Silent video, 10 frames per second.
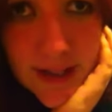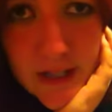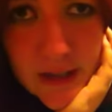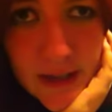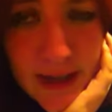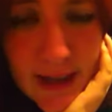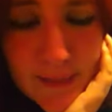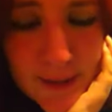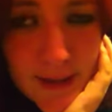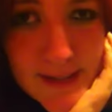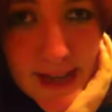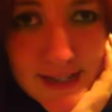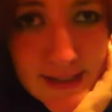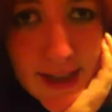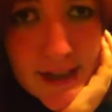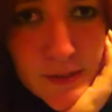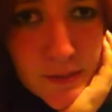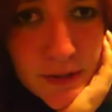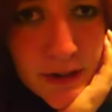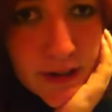I'll be able to edit that
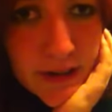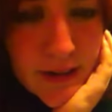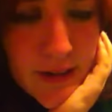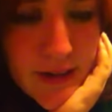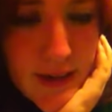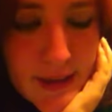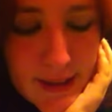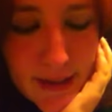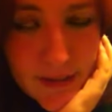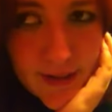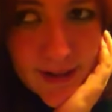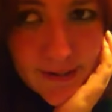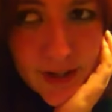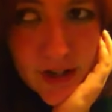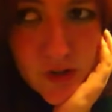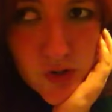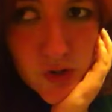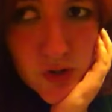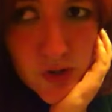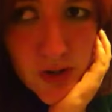Edinburgh gathering video
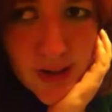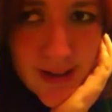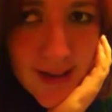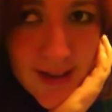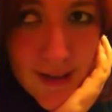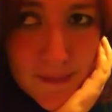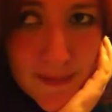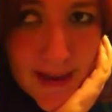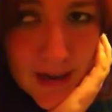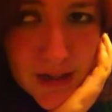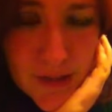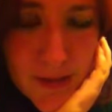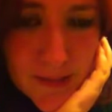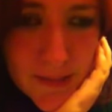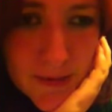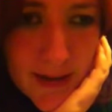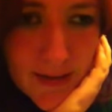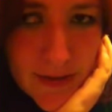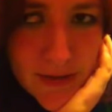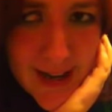soon. Met loads of people and it was